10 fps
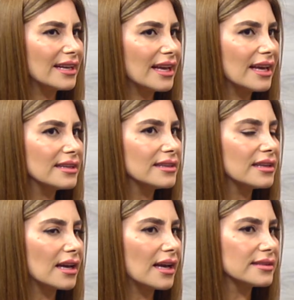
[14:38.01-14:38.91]

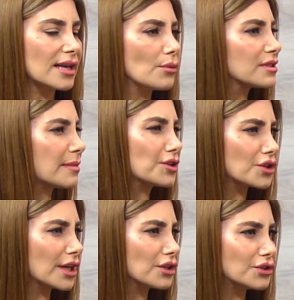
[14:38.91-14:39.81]
and as I was
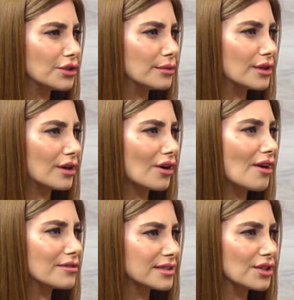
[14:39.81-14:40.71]
mentioning to you in our
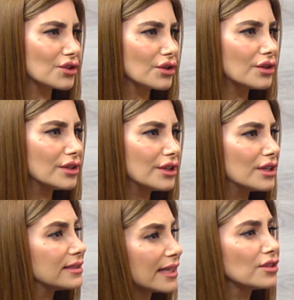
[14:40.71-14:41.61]
conversation earlier,
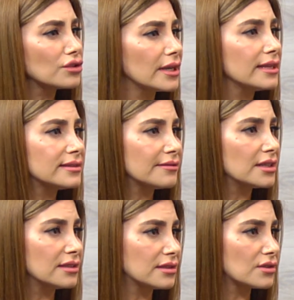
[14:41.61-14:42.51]
it takes
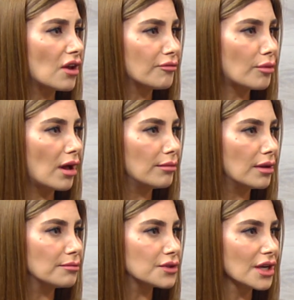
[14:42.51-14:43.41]
creativity to solve
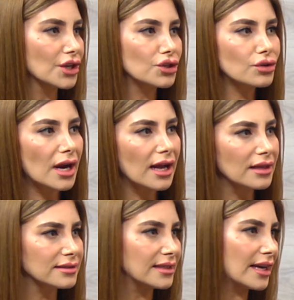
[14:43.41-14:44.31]
problems,
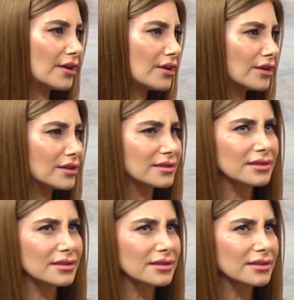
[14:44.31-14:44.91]
trials and errors,